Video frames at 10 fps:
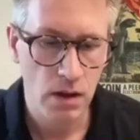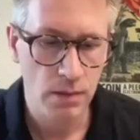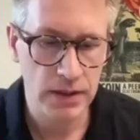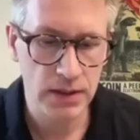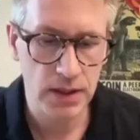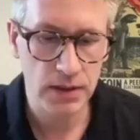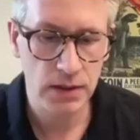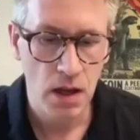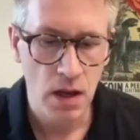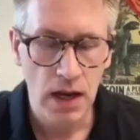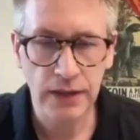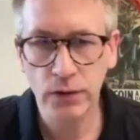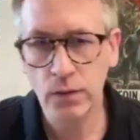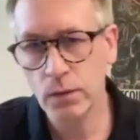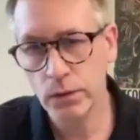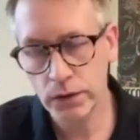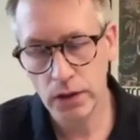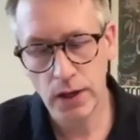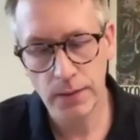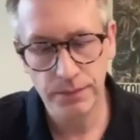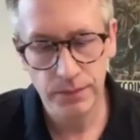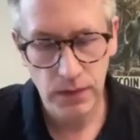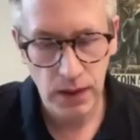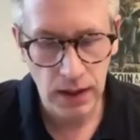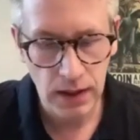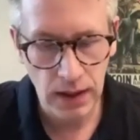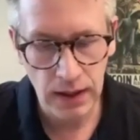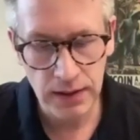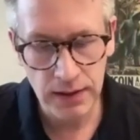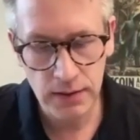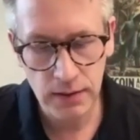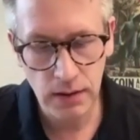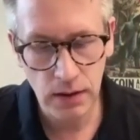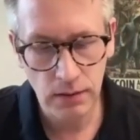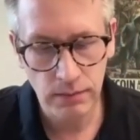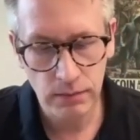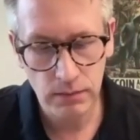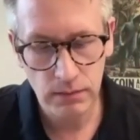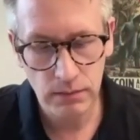makes sense. I thought we would um, at least um,